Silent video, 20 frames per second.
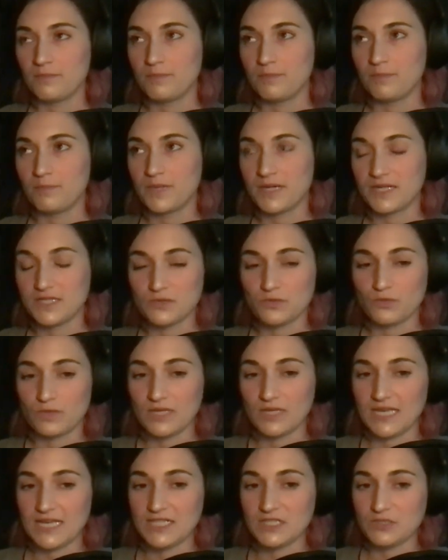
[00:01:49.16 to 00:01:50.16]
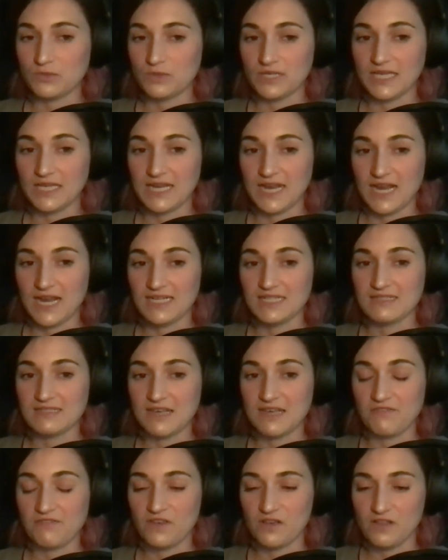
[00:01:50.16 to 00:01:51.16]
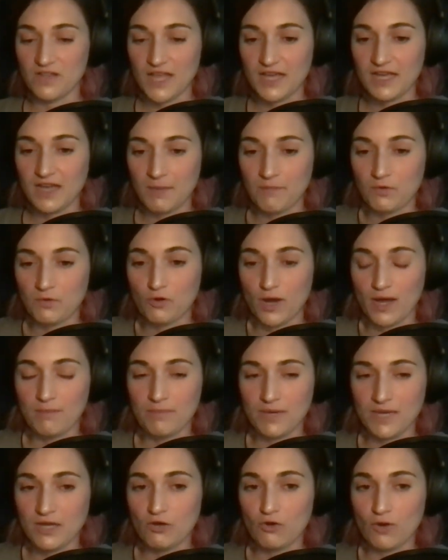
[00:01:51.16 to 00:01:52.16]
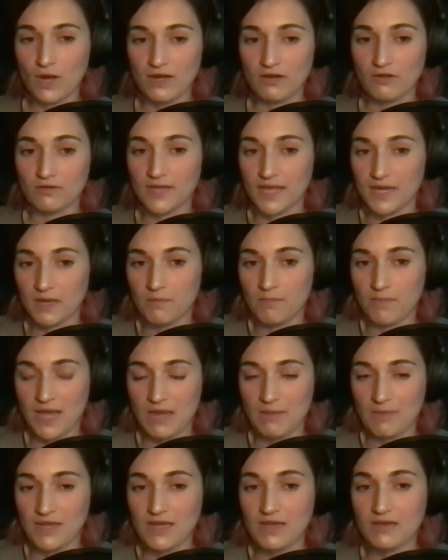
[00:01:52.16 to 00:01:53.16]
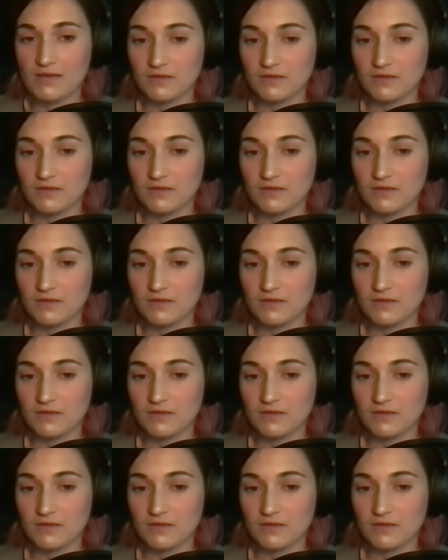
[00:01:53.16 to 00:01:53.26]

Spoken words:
It's really nice. I feel like I'm being cradled like a baby.